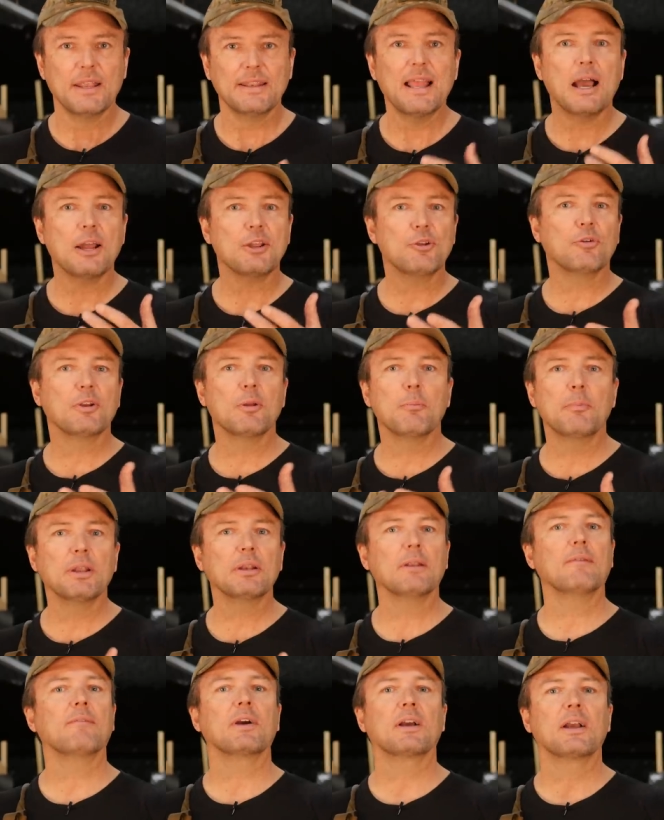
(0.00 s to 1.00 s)
Now you're in the
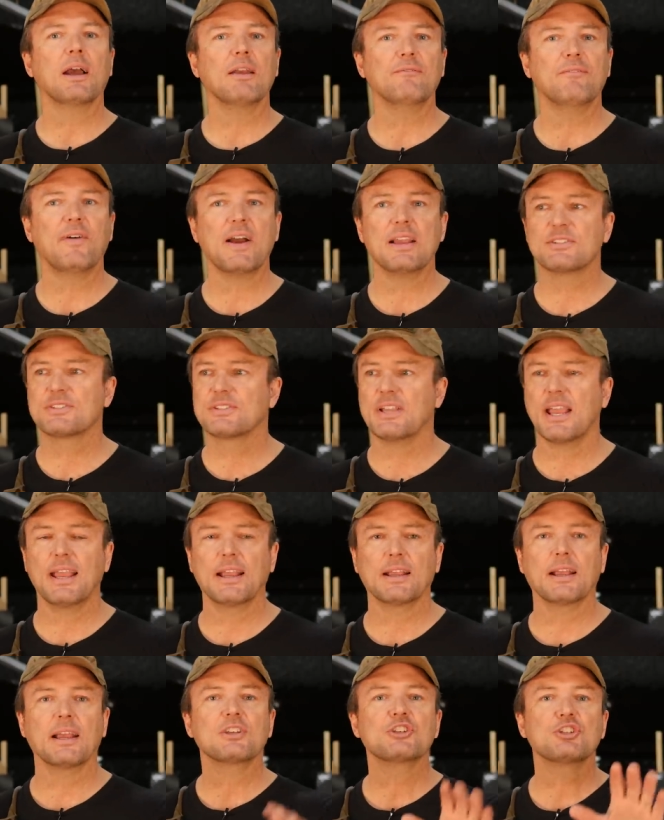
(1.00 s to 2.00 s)
middle of a gunfight
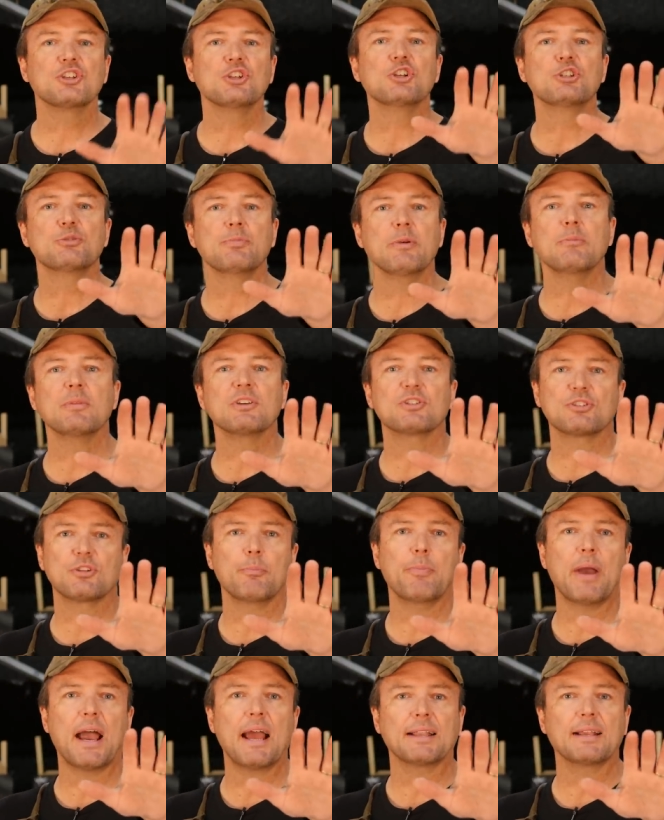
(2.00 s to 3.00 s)
saying, Excuse me,
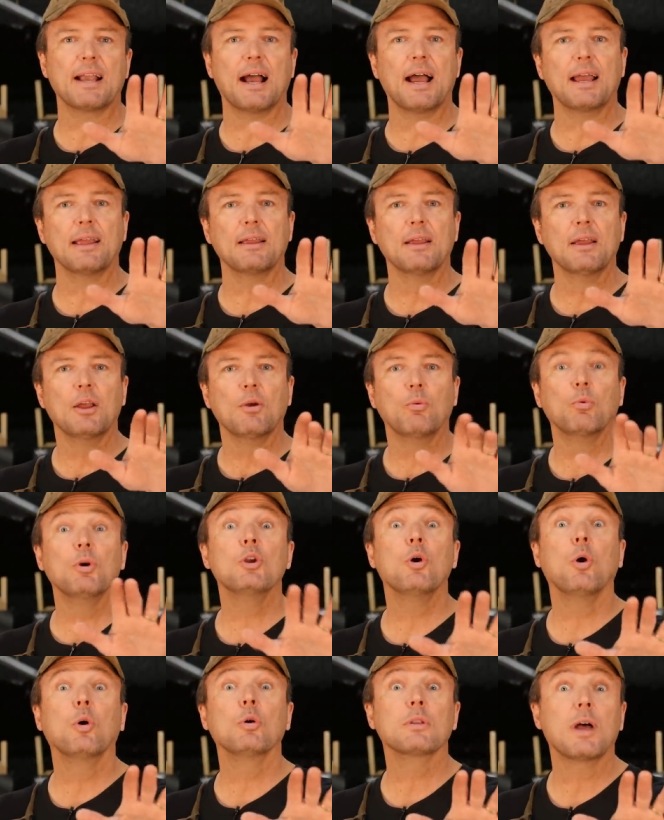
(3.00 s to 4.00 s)
Mr. Bad Guy, we
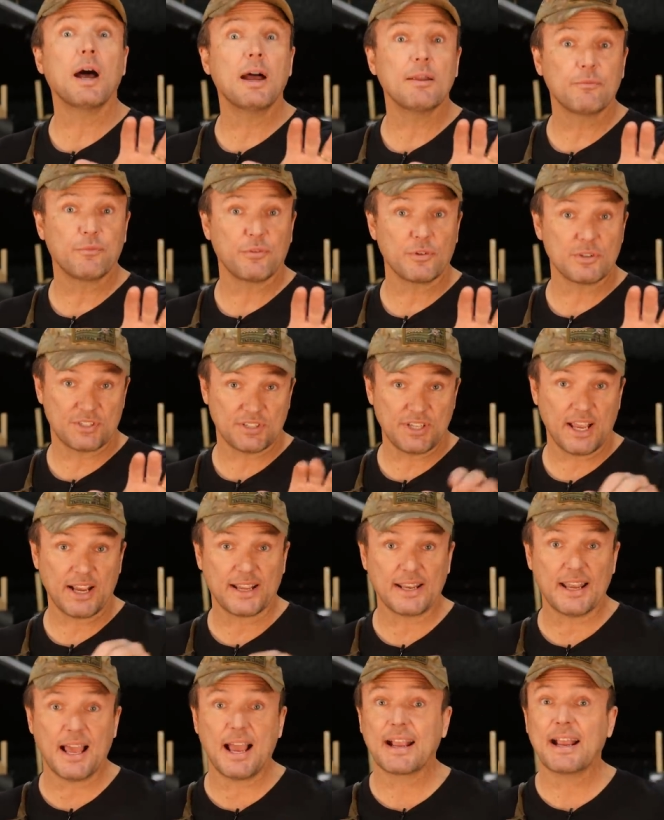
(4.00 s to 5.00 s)
hold on for a
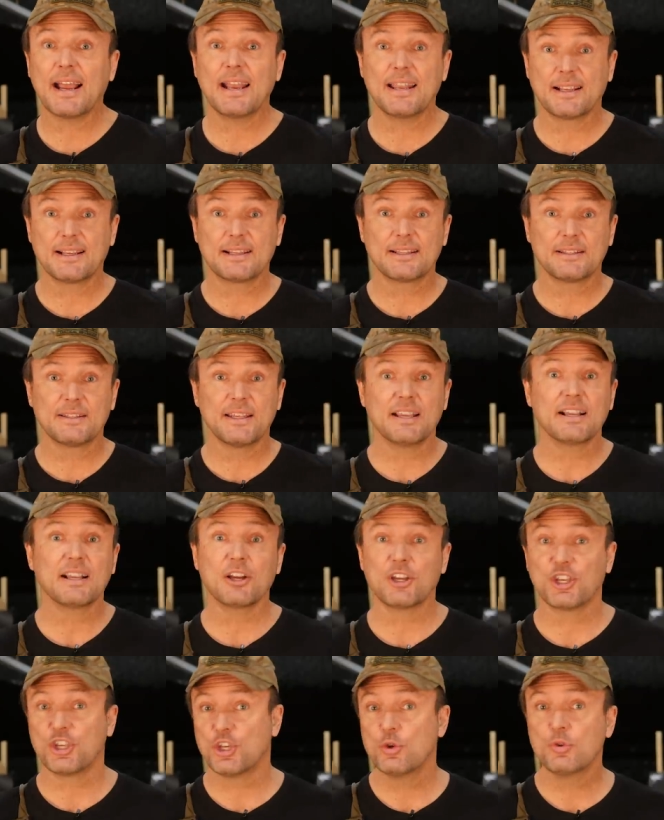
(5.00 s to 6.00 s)
second. I got to dig
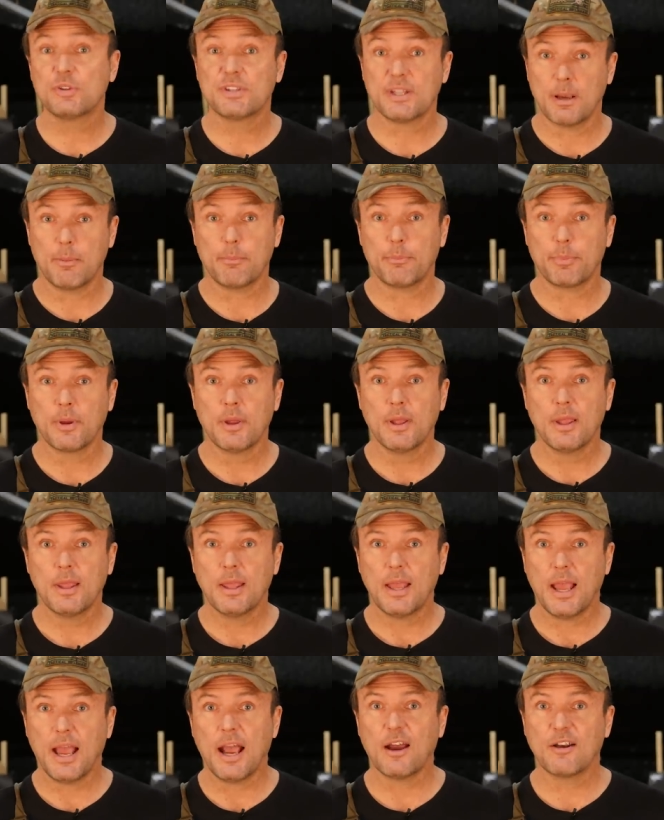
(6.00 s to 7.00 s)
a Q tip
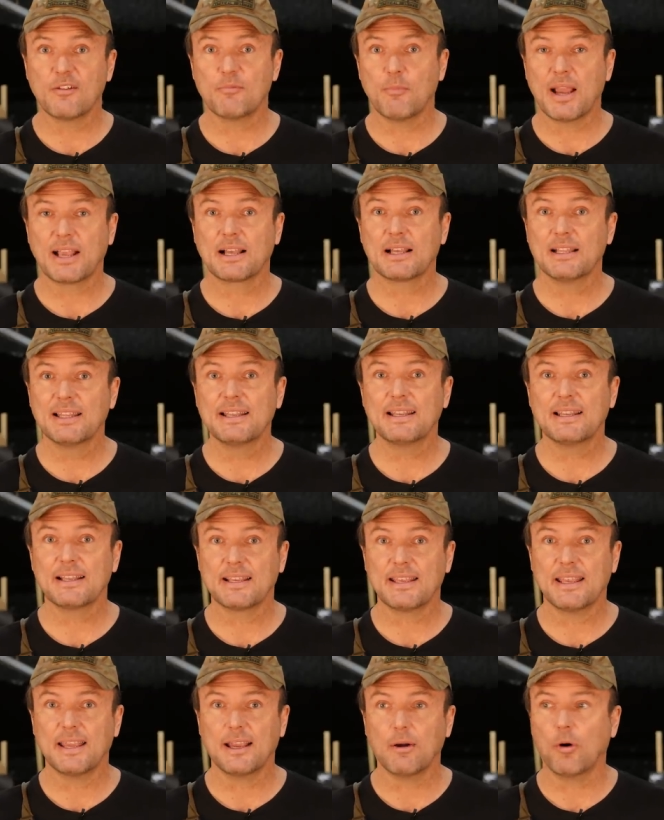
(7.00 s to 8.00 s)
out of my cleaning
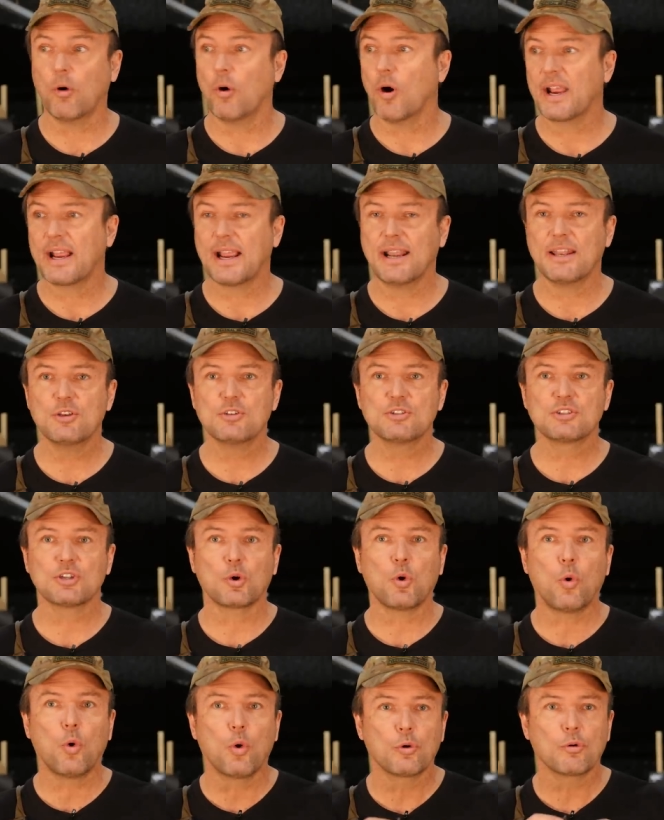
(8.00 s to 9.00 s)
kit, or I got to use the
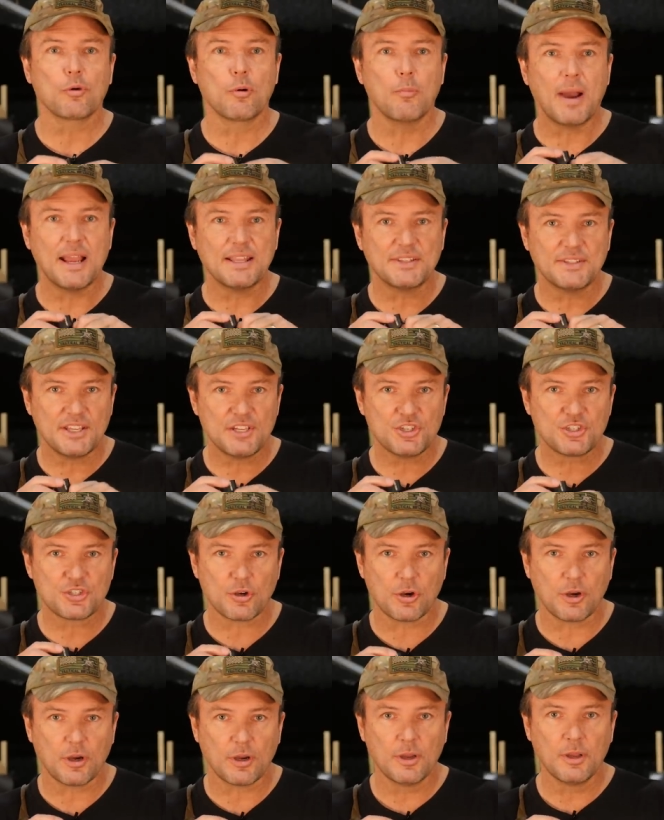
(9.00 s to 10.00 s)
corner of my t
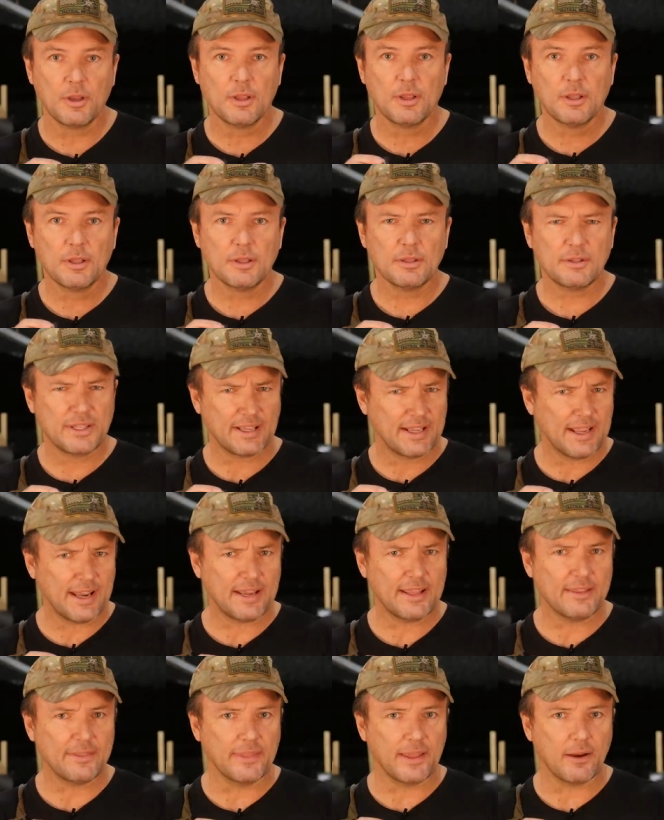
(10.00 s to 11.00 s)
shirt to
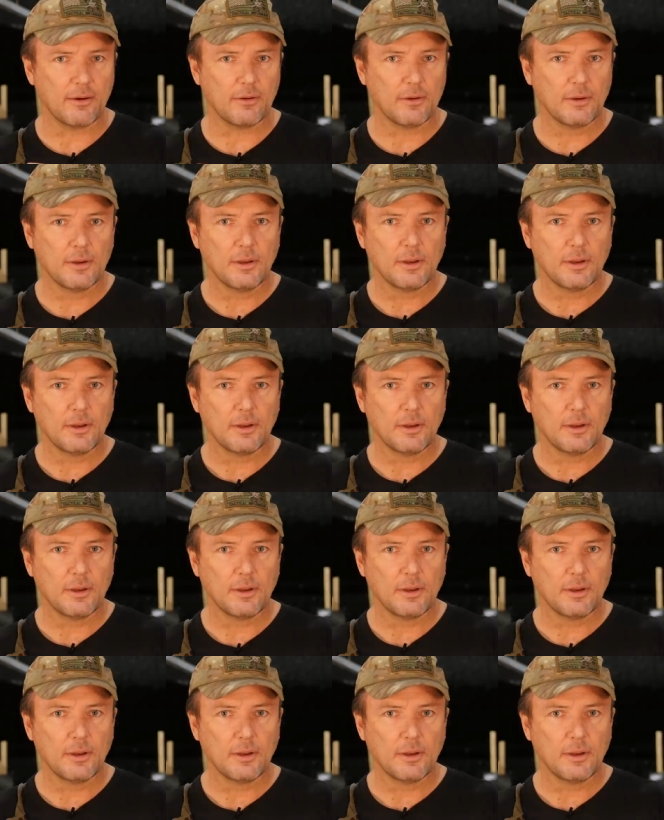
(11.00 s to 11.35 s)
get in there.